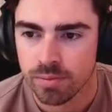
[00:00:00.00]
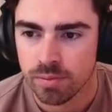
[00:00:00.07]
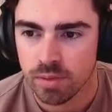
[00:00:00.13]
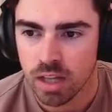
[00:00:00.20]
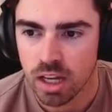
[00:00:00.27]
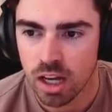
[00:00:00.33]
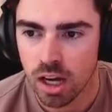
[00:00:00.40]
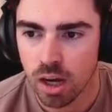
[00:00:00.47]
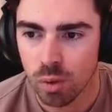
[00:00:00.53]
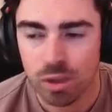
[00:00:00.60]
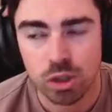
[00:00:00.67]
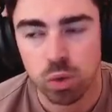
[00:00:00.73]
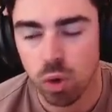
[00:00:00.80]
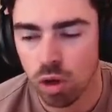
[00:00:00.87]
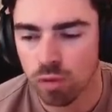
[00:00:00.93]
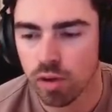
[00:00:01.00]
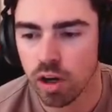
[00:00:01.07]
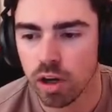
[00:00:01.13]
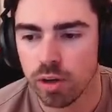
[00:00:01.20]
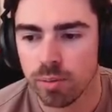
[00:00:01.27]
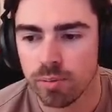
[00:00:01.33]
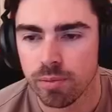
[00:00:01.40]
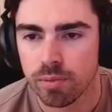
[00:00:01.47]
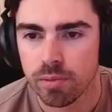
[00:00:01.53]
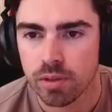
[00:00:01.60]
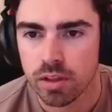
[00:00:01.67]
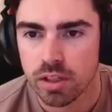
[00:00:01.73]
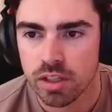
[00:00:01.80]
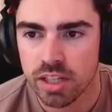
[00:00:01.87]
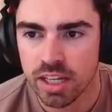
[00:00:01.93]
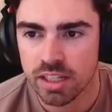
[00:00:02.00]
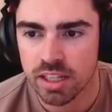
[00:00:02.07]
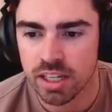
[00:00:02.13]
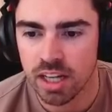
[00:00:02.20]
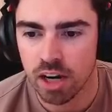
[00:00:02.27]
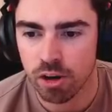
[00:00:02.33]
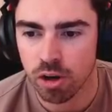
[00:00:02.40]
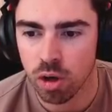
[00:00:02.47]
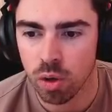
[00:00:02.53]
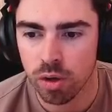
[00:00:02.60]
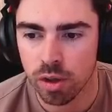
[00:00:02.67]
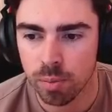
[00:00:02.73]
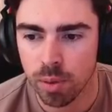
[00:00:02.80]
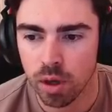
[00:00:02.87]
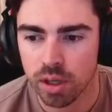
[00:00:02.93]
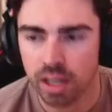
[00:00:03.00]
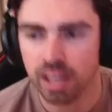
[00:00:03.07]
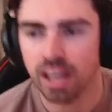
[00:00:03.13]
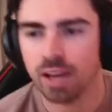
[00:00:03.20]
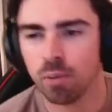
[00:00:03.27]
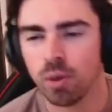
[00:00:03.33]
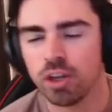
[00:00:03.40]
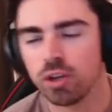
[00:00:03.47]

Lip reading: With 12-0, 1600 gold in the pocket. And when you